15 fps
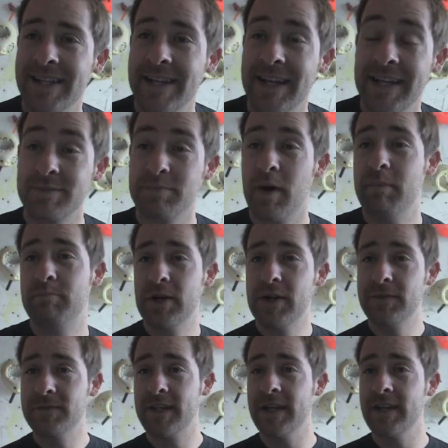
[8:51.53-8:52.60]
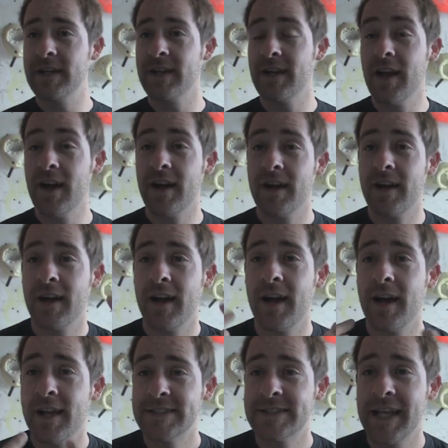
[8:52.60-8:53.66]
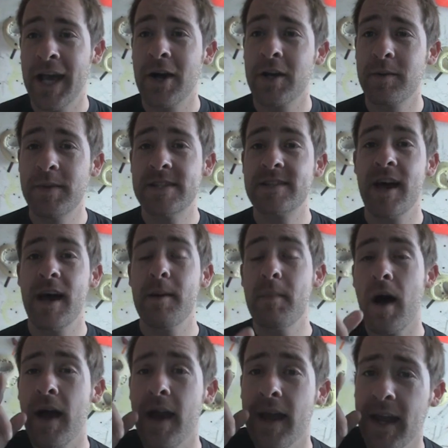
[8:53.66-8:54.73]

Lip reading: It's my birthday. Look, see how committed I am?